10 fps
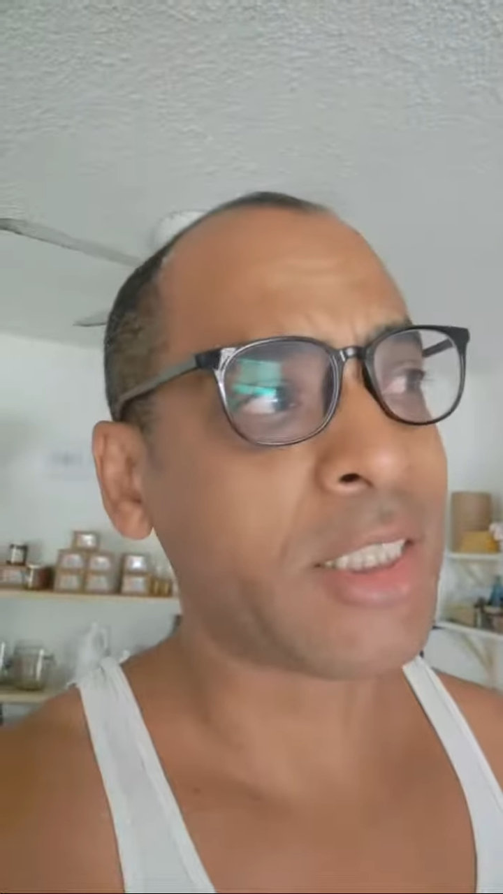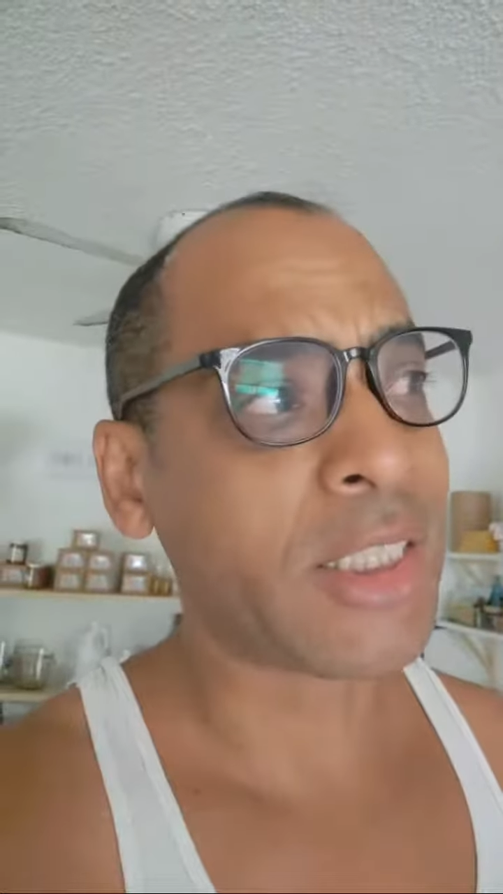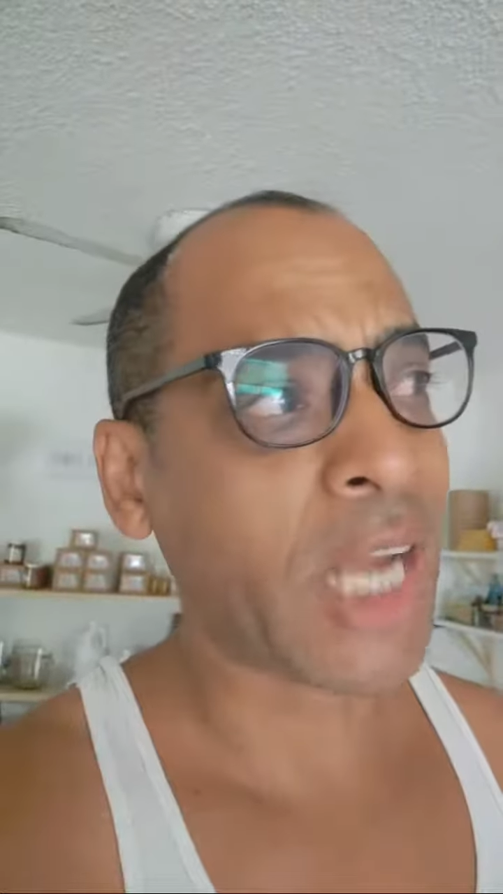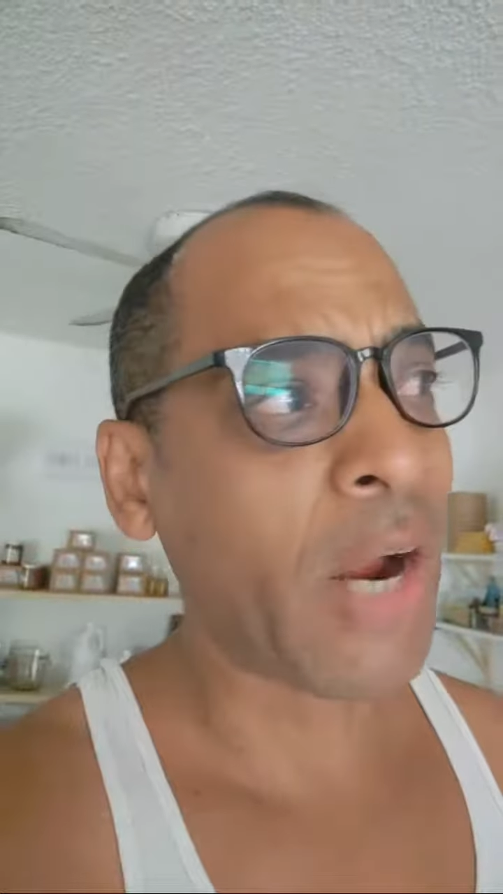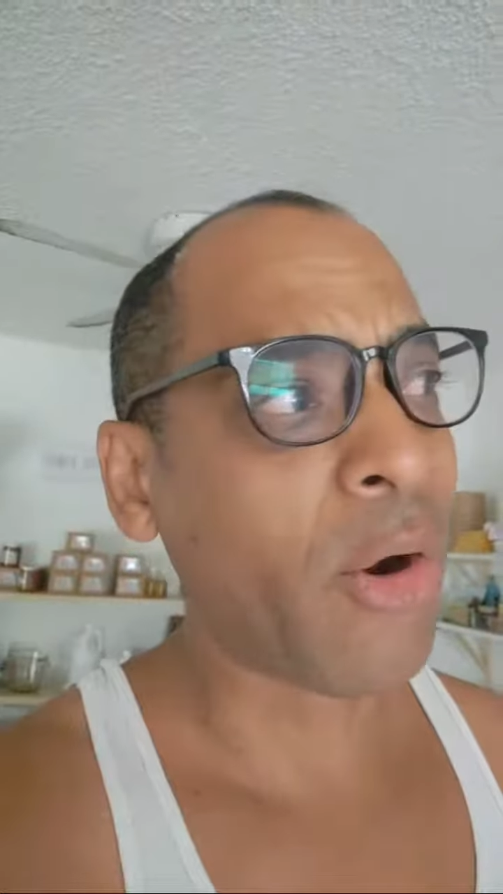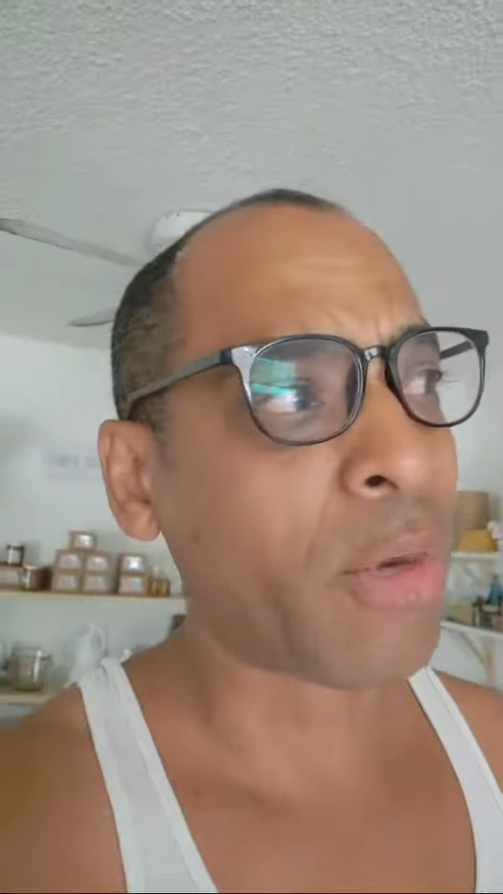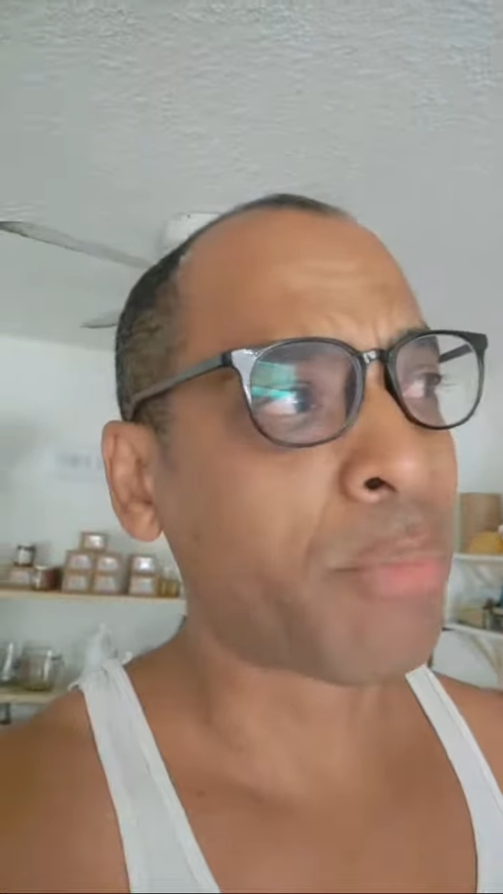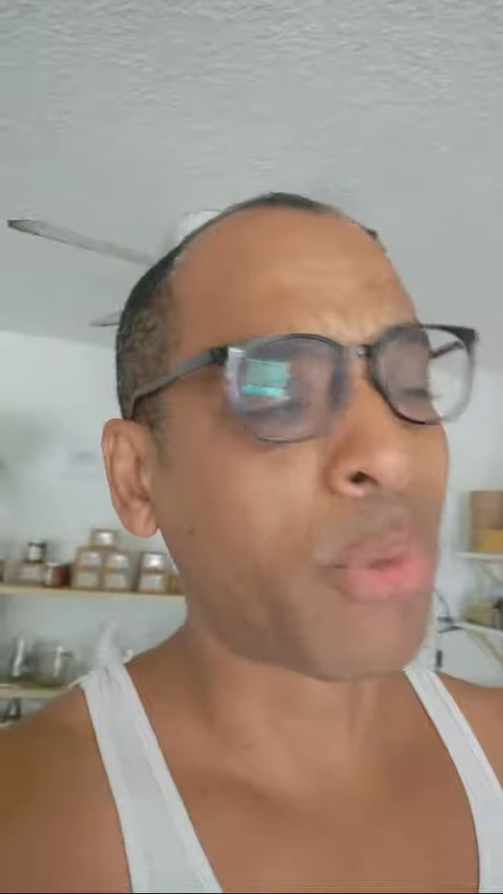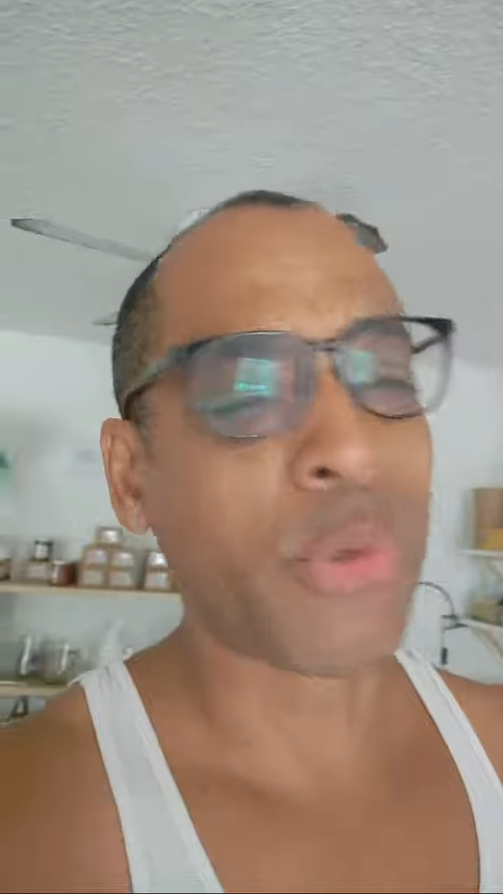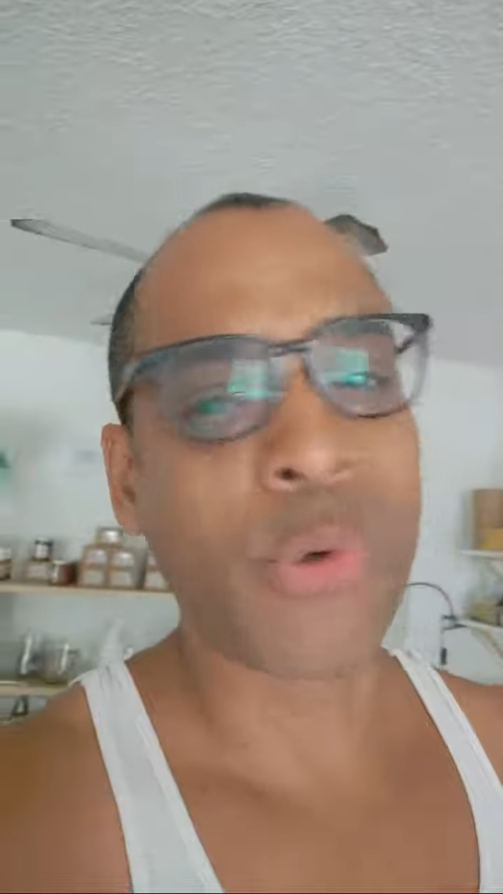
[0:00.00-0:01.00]

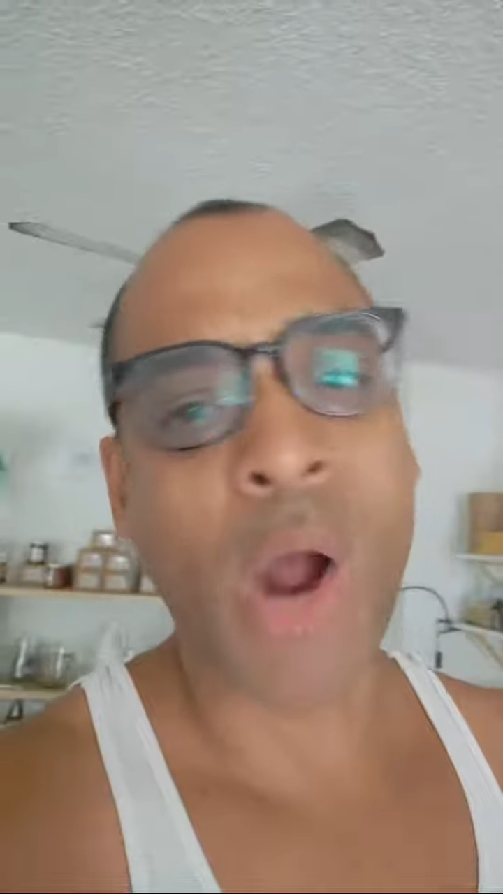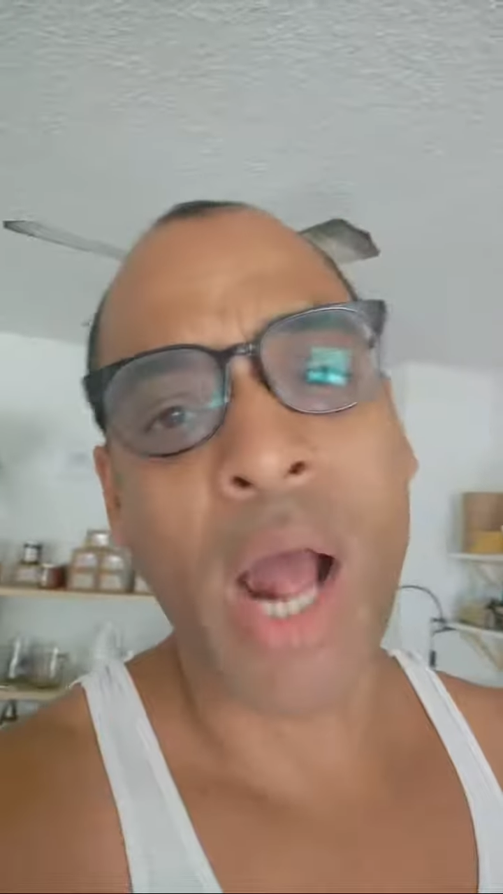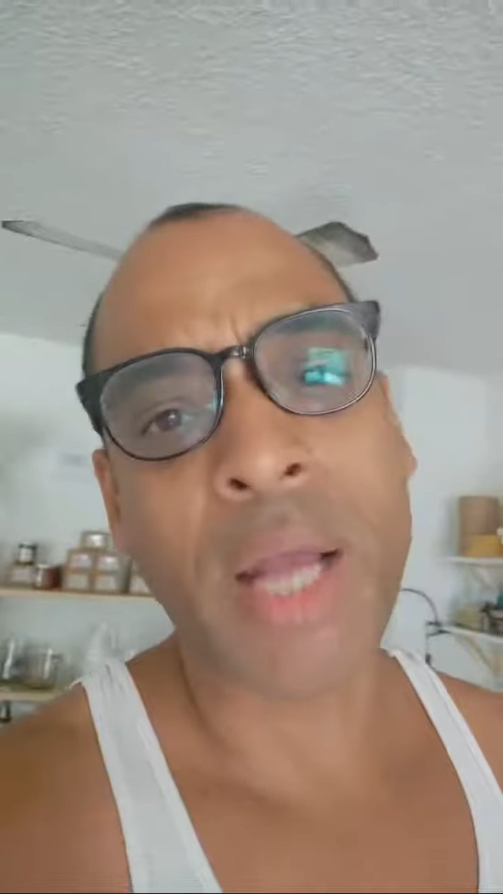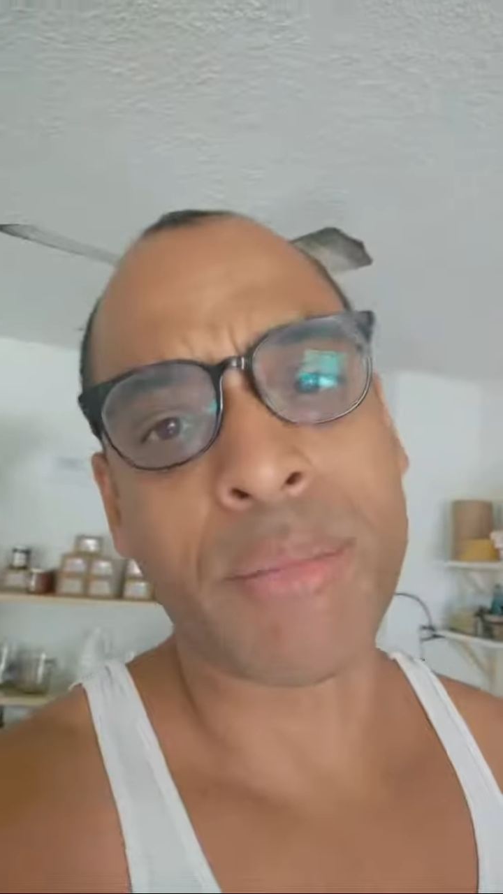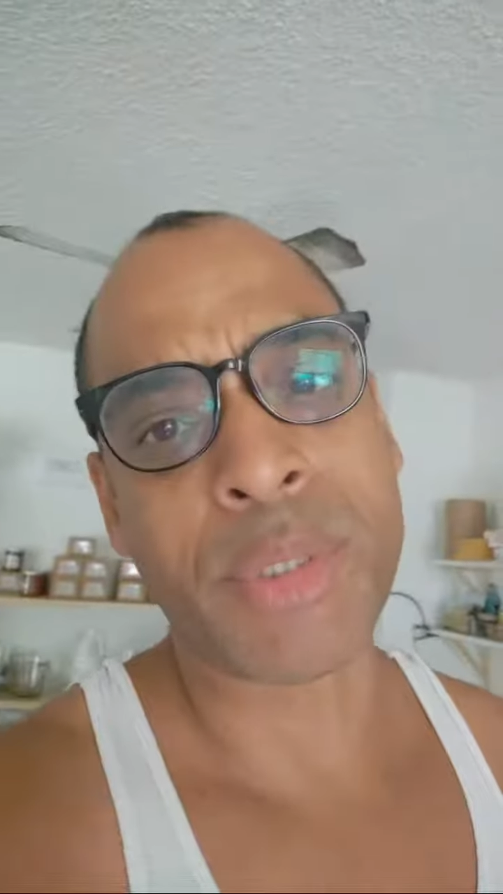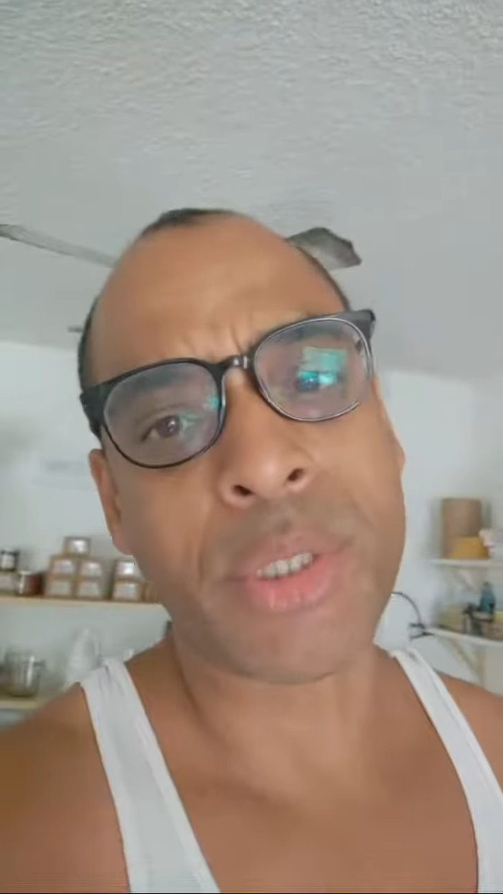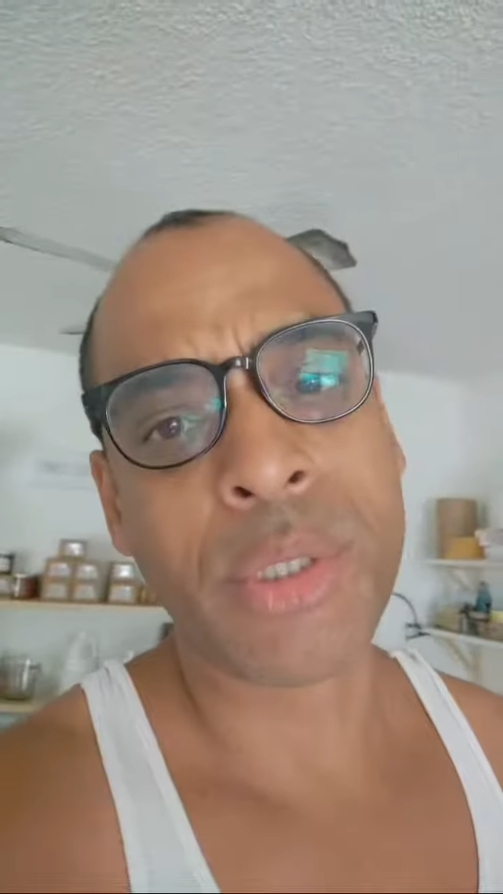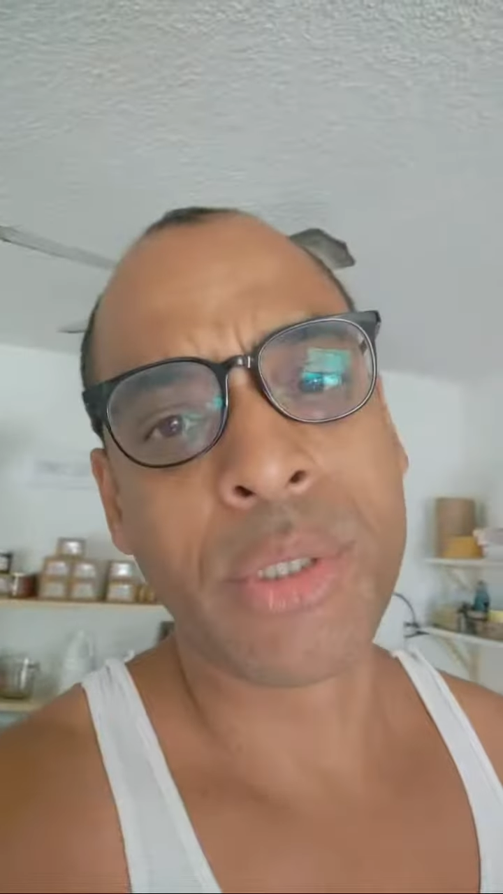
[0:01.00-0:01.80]
terrible crimes